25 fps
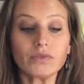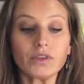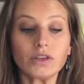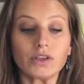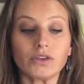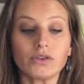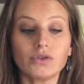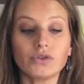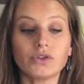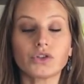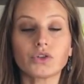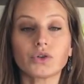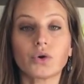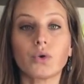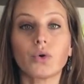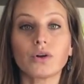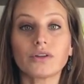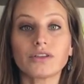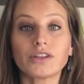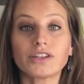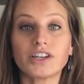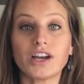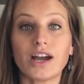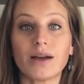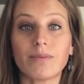You score
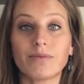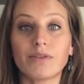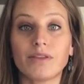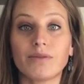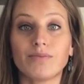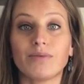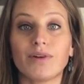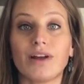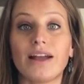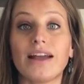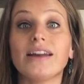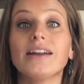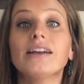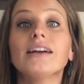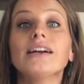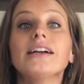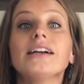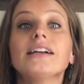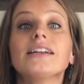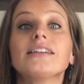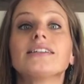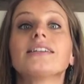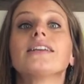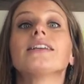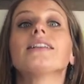the top of the bread
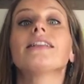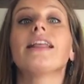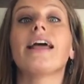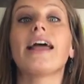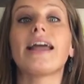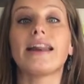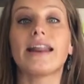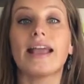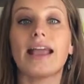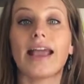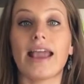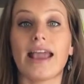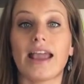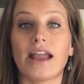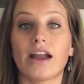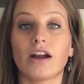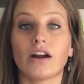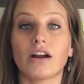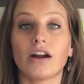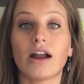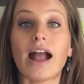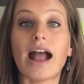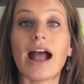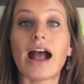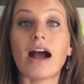to let
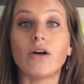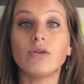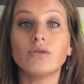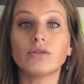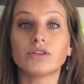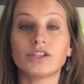air out,